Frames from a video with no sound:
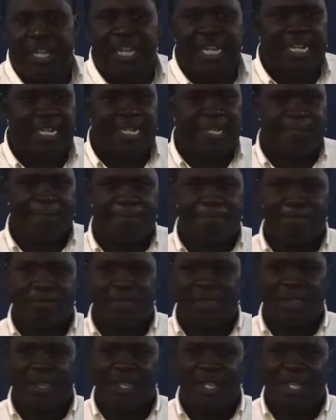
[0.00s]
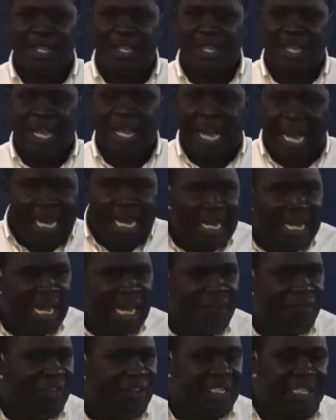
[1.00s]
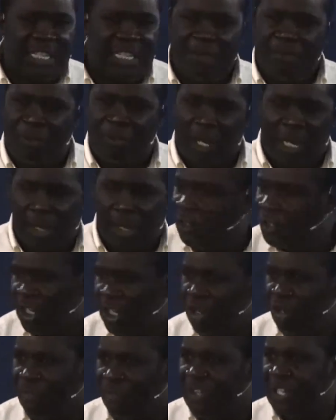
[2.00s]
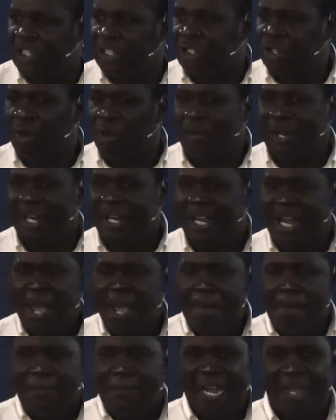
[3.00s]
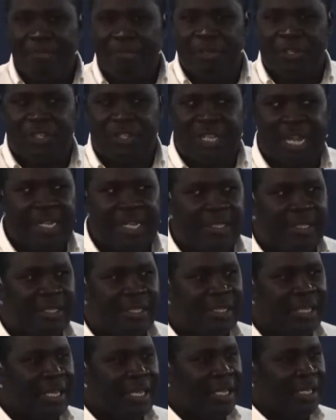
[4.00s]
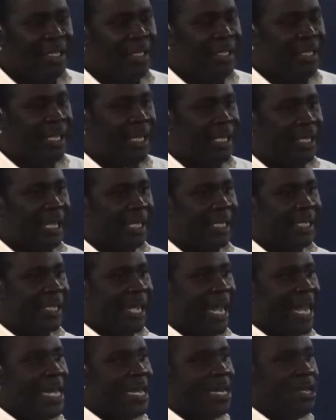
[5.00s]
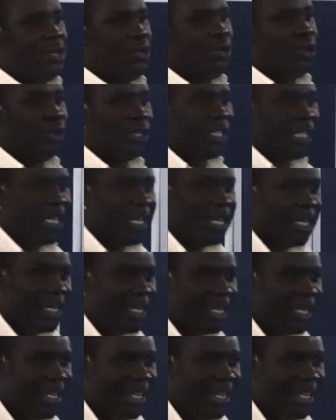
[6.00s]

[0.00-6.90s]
there. I love it in the closing of the story. Bible says, Jesus said, daughter,